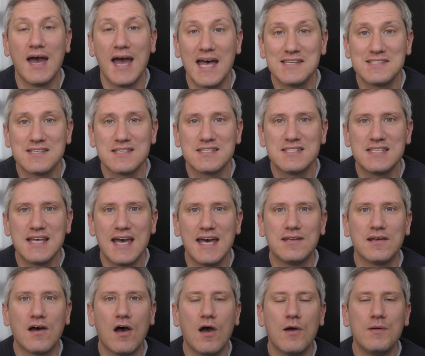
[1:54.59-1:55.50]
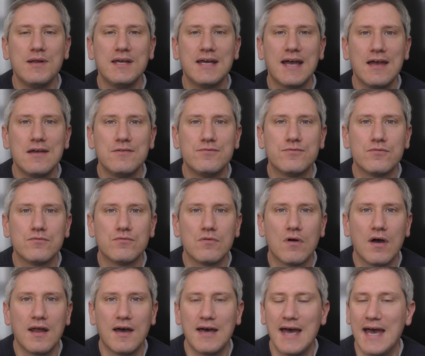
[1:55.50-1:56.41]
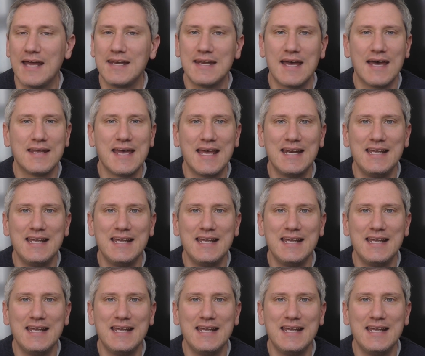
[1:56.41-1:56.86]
As I said, I only gave, and I hadn't had